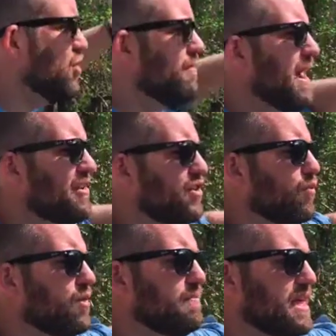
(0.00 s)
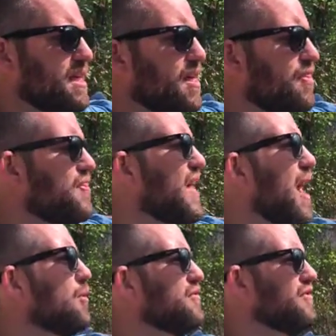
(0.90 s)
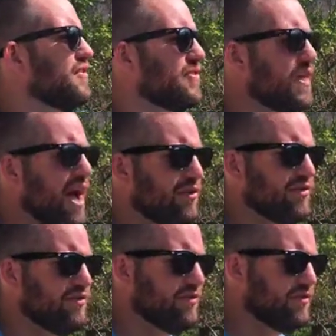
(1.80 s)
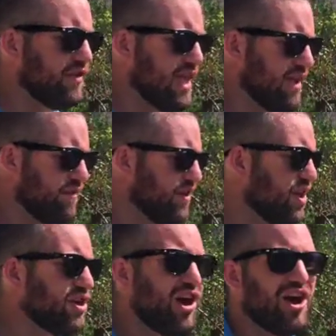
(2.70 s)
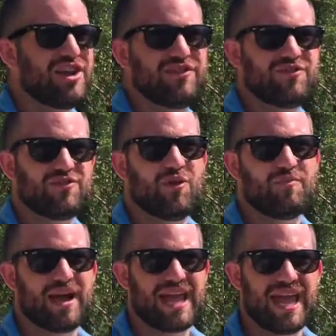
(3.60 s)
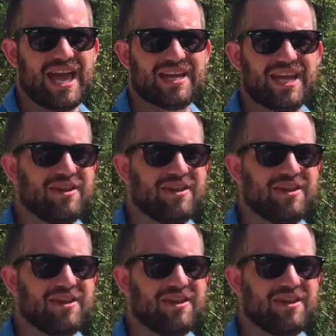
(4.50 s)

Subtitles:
you can imagine it would be thousands and thousands of slaves cutting stone by hand.